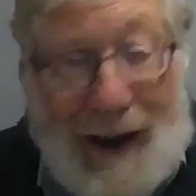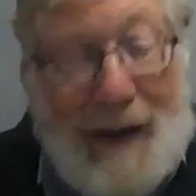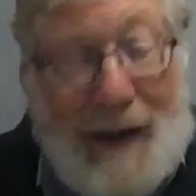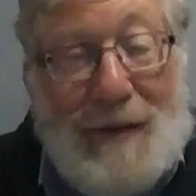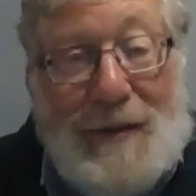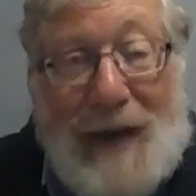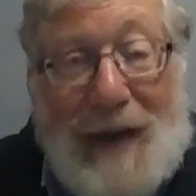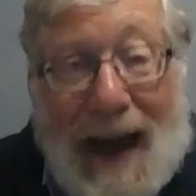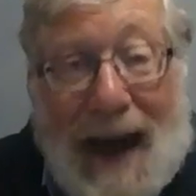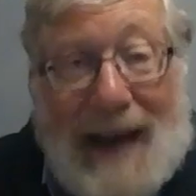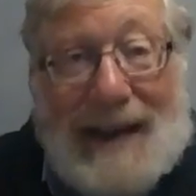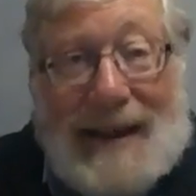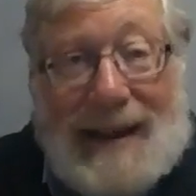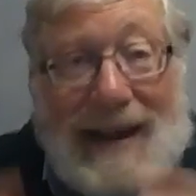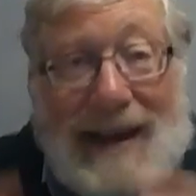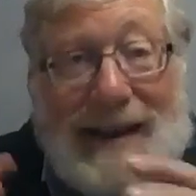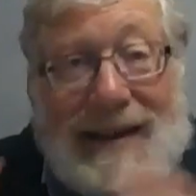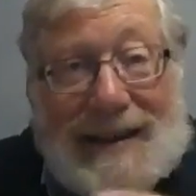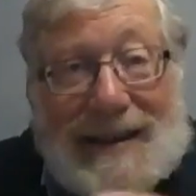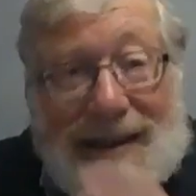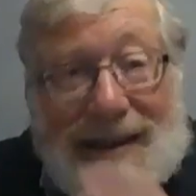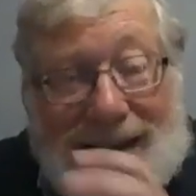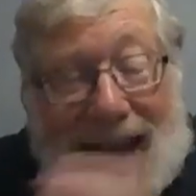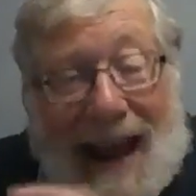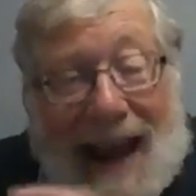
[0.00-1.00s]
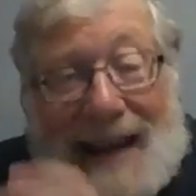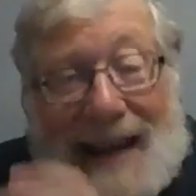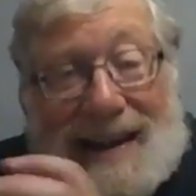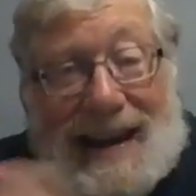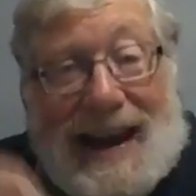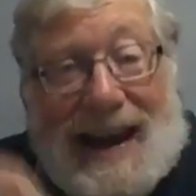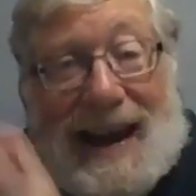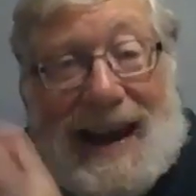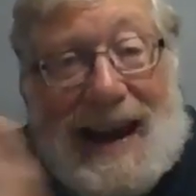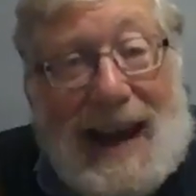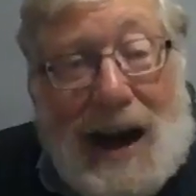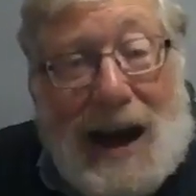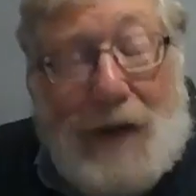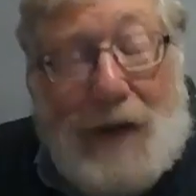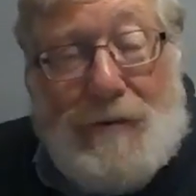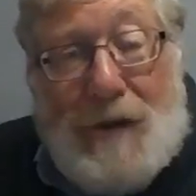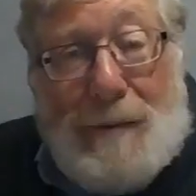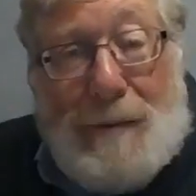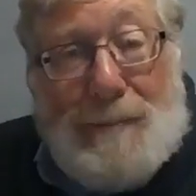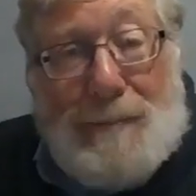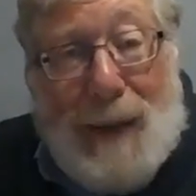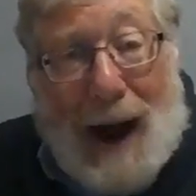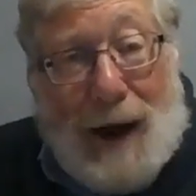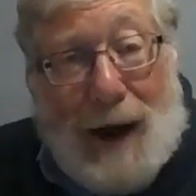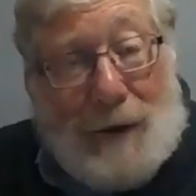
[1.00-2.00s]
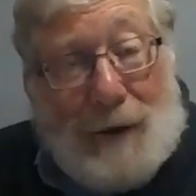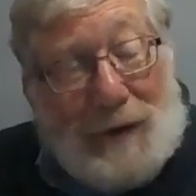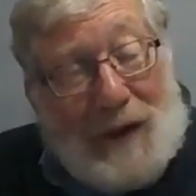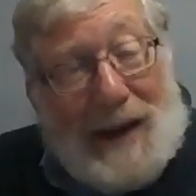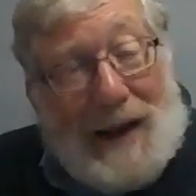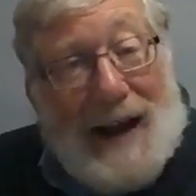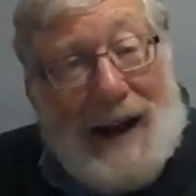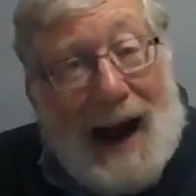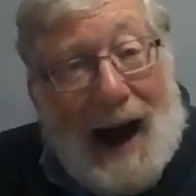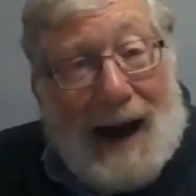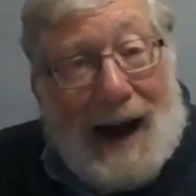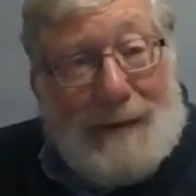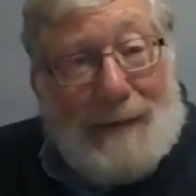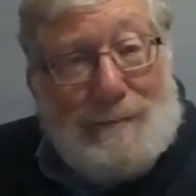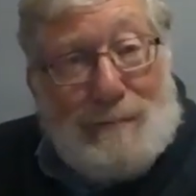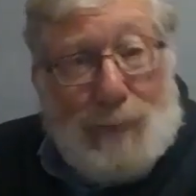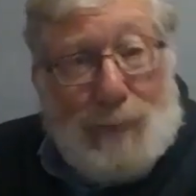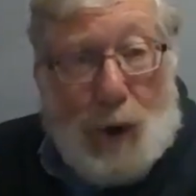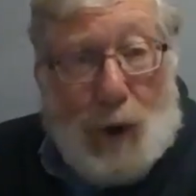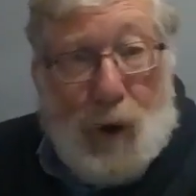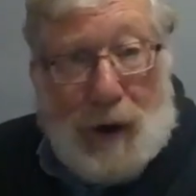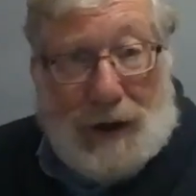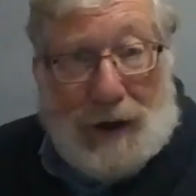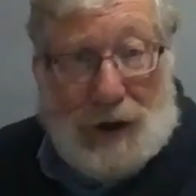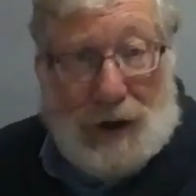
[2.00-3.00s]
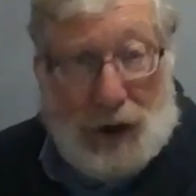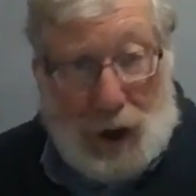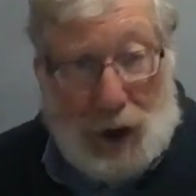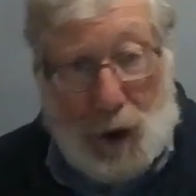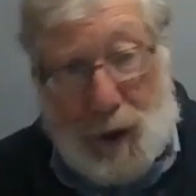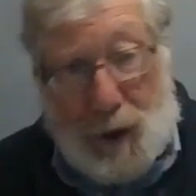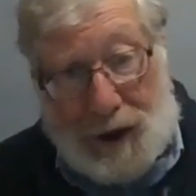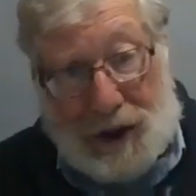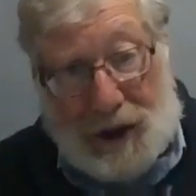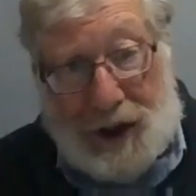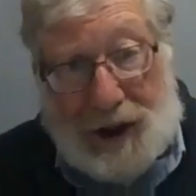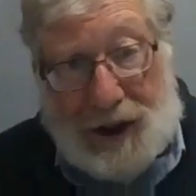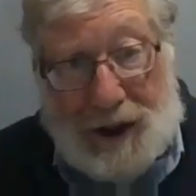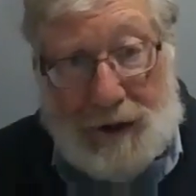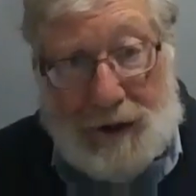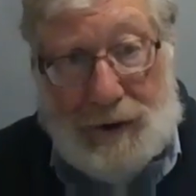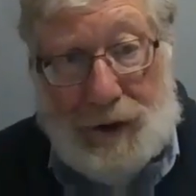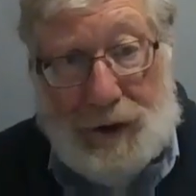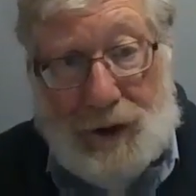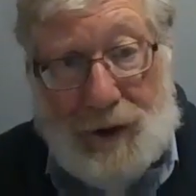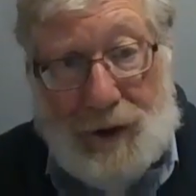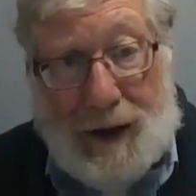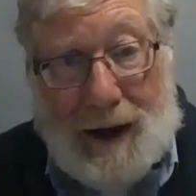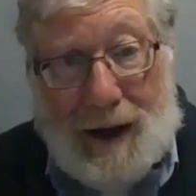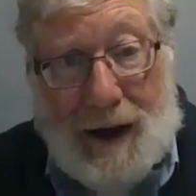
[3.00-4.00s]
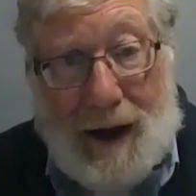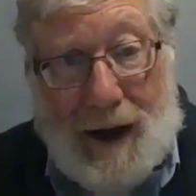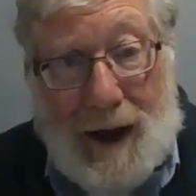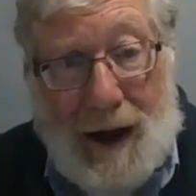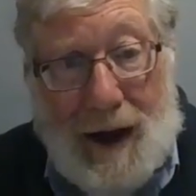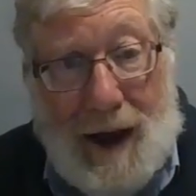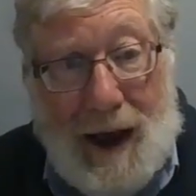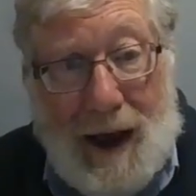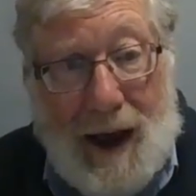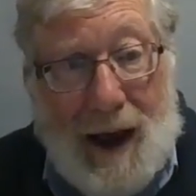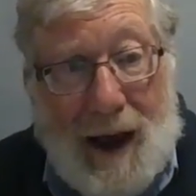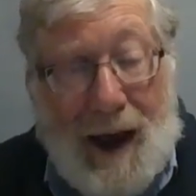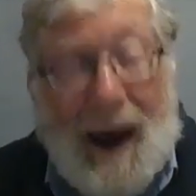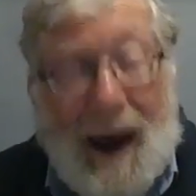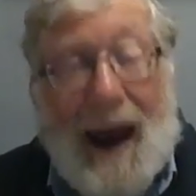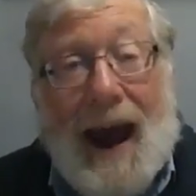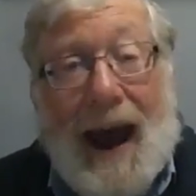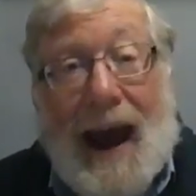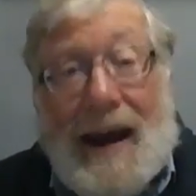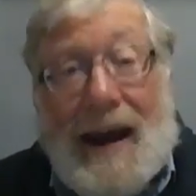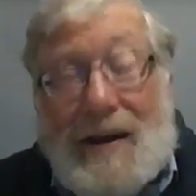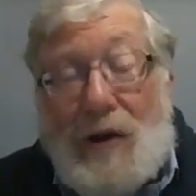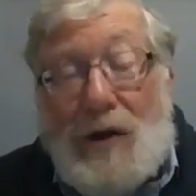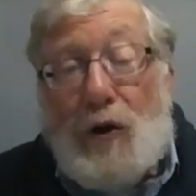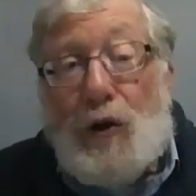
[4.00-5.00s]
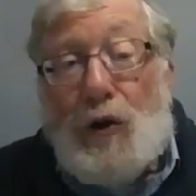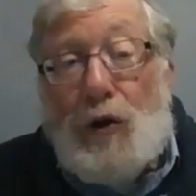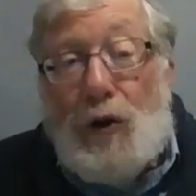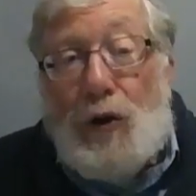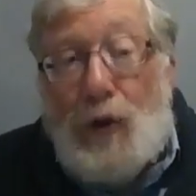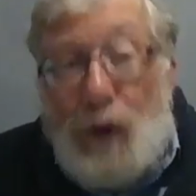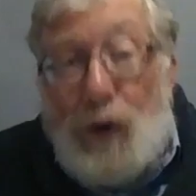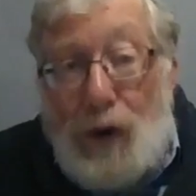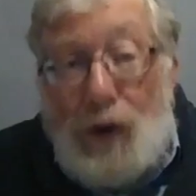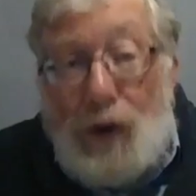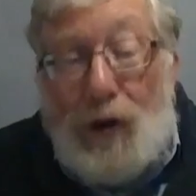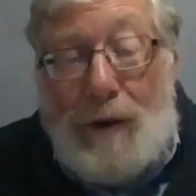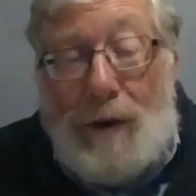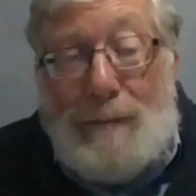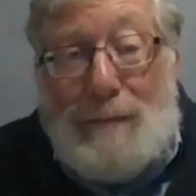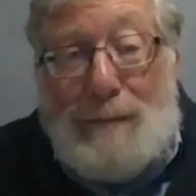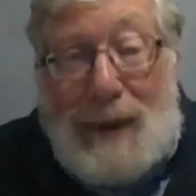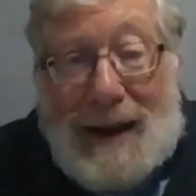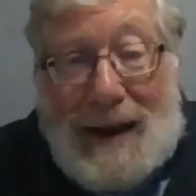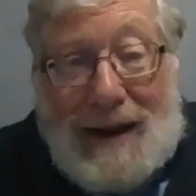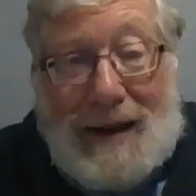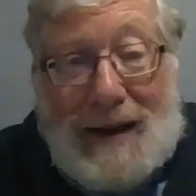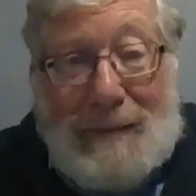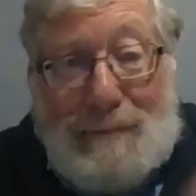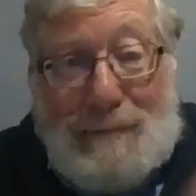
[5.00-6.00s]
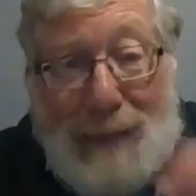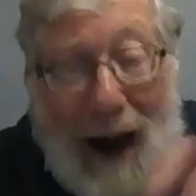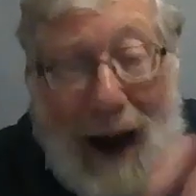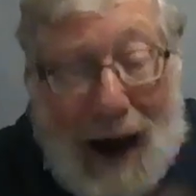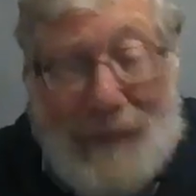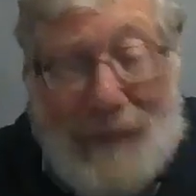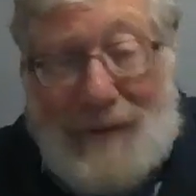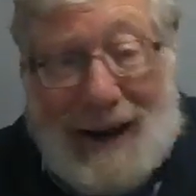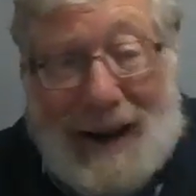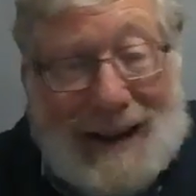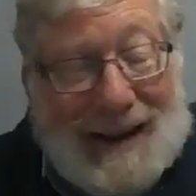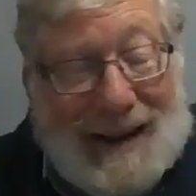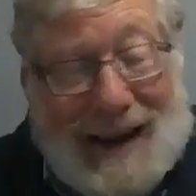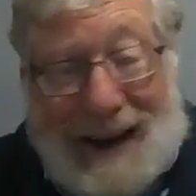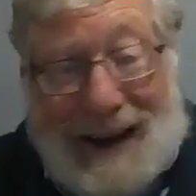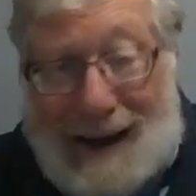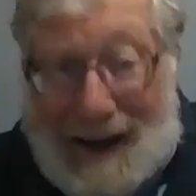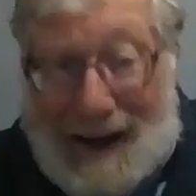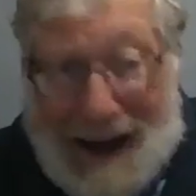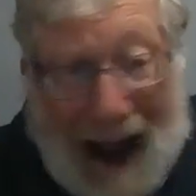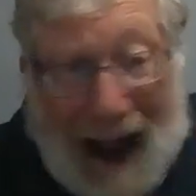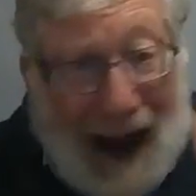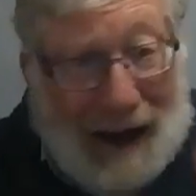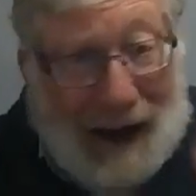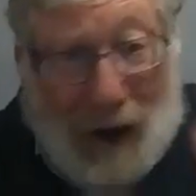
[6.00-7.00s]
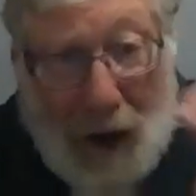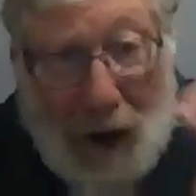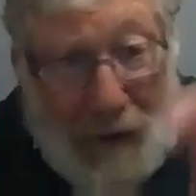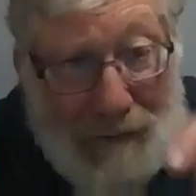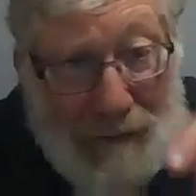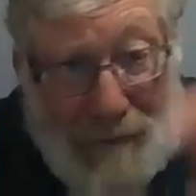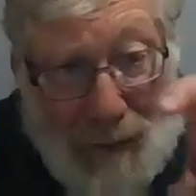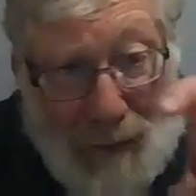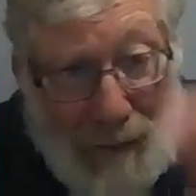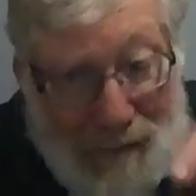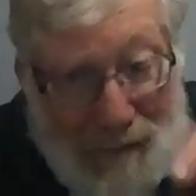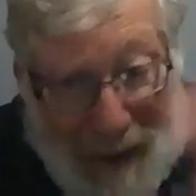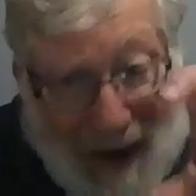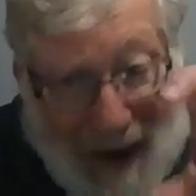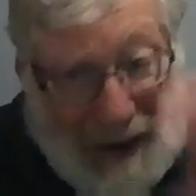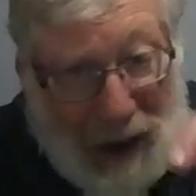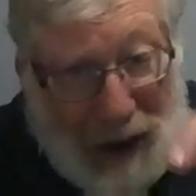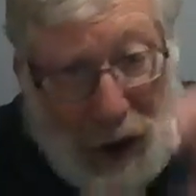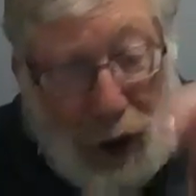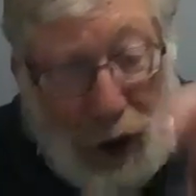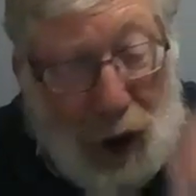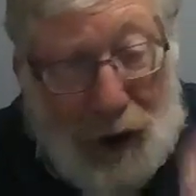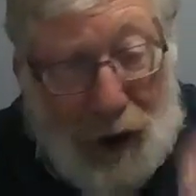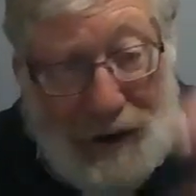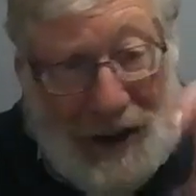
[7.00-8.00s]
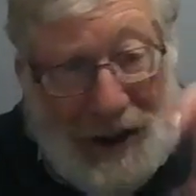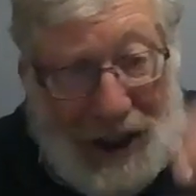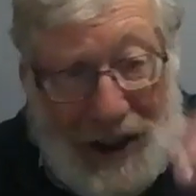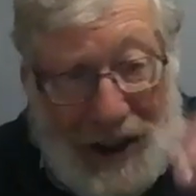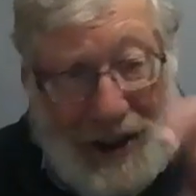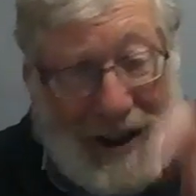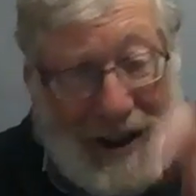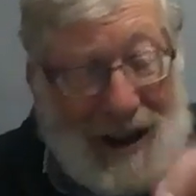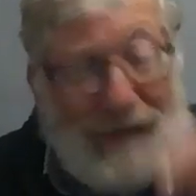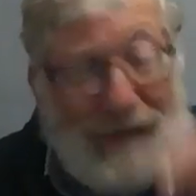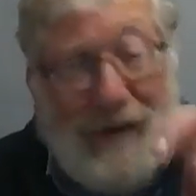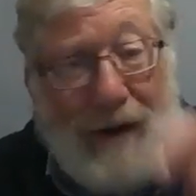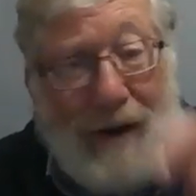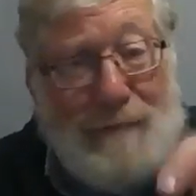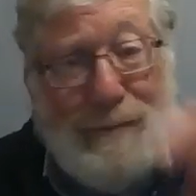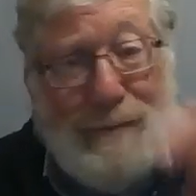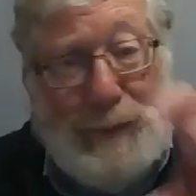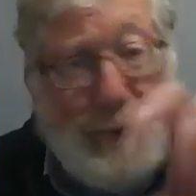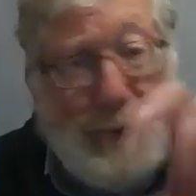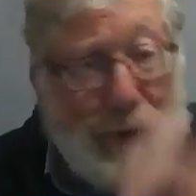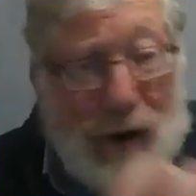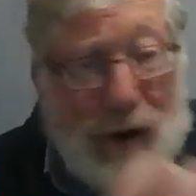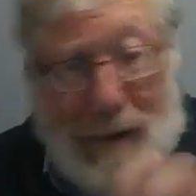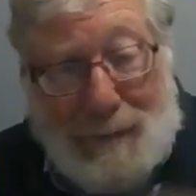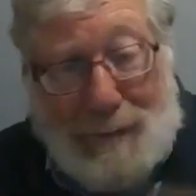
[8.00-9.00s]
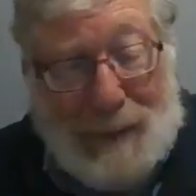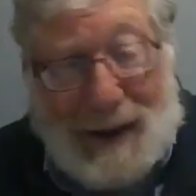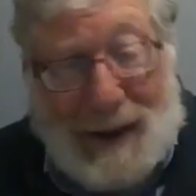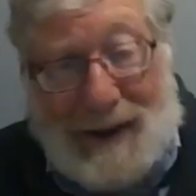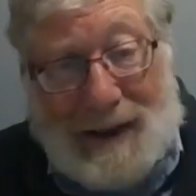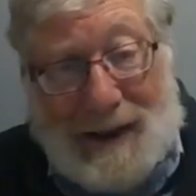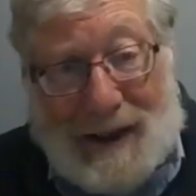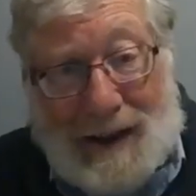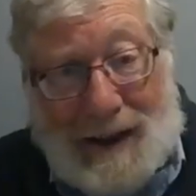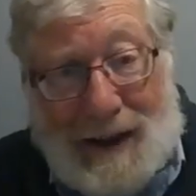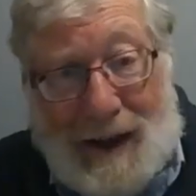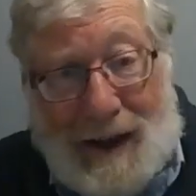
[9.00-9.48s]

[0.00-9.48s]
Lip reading: They care about the unborn Jewish children. And her being buried there, Yaakov makes sure she's there on purpose